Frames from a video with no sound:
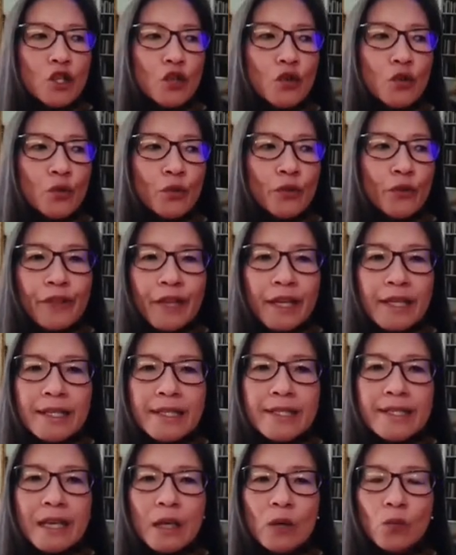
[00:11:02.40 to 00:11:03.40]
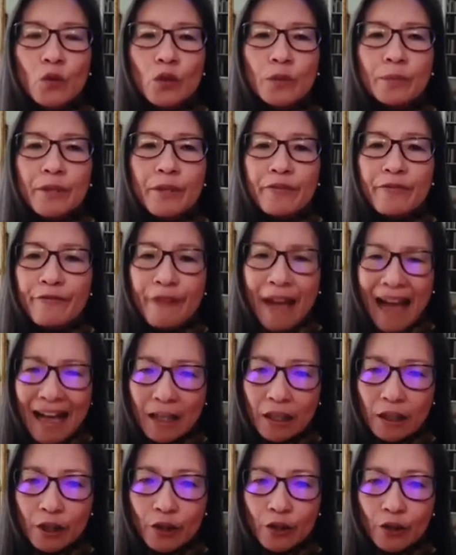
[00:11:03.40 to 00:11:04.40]
things that would be
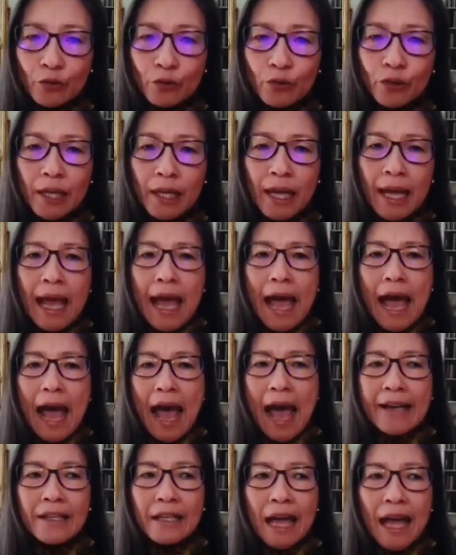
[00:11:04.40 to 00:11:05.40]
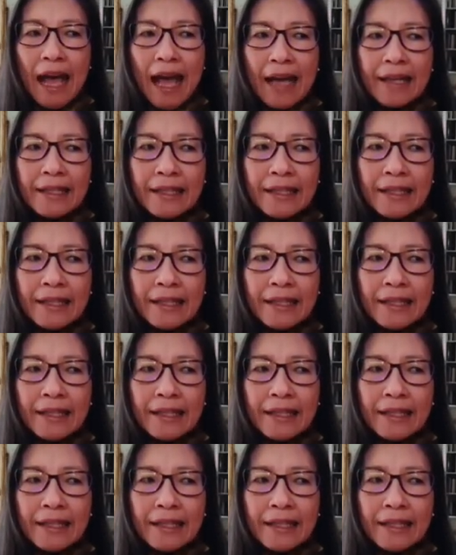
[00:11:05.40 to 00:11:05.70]
valued and